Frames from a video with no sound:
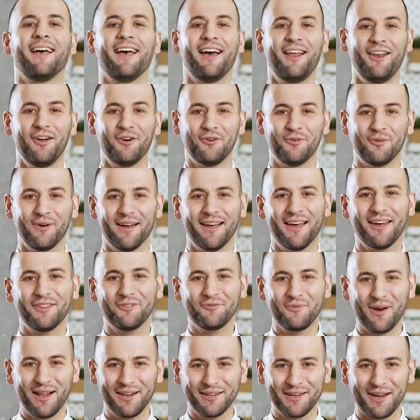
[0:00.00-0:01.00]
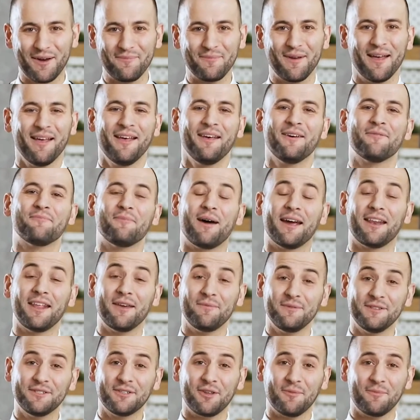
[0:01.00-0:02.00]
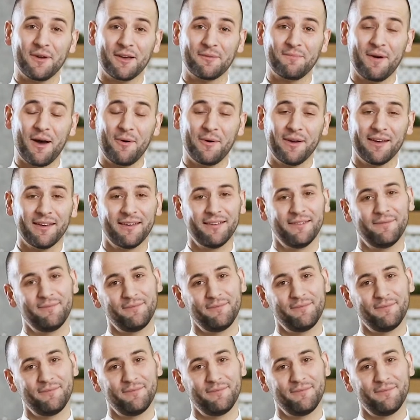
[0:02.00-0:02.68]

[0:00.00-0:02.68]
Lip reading: Hello and welcome. My name is Tomek Małek.